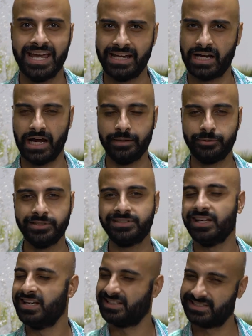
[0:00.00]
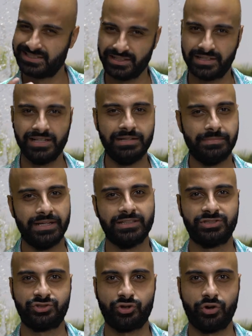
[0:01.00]
and hybrids certainly make
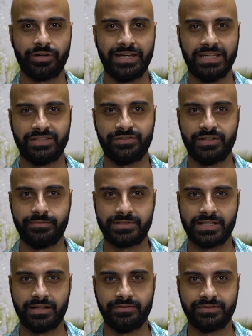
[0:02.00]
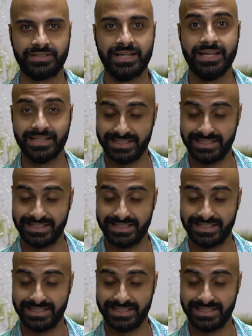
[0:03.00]
a strong case for themselves.